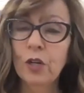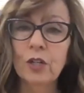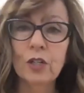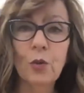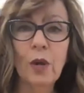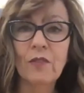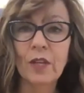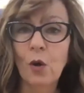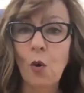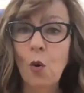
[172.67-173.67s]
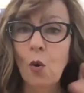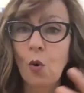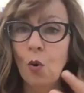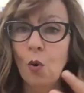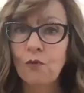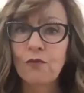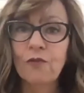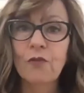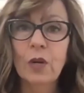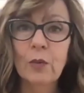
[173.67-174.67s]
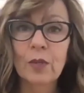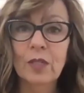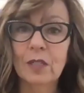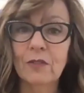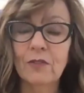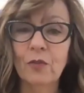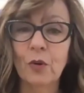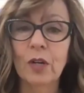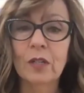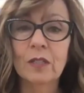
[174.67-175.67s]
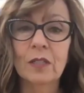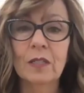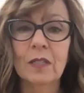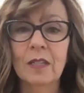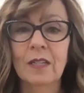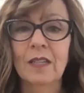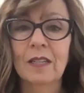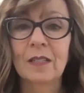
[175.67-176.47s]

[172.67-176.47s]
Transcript: or do you have like a whole frequency of forks? I